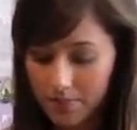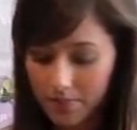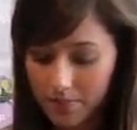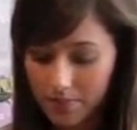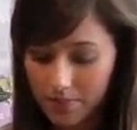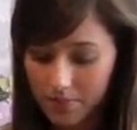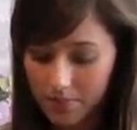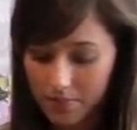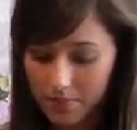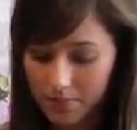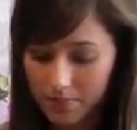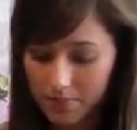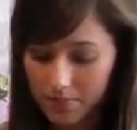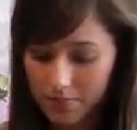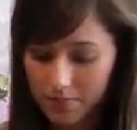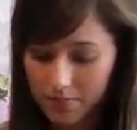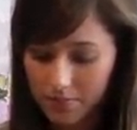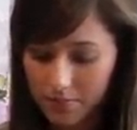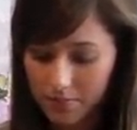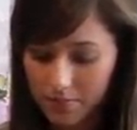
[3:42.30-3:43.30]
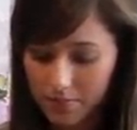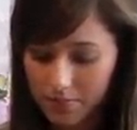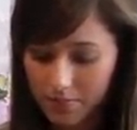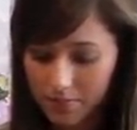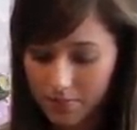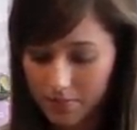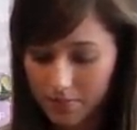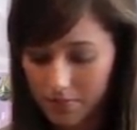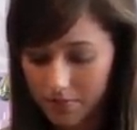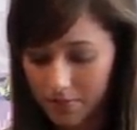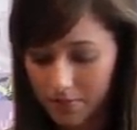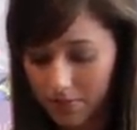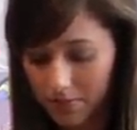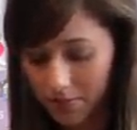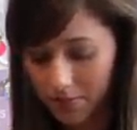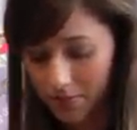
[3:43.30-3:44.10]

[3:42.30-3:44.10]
(silence)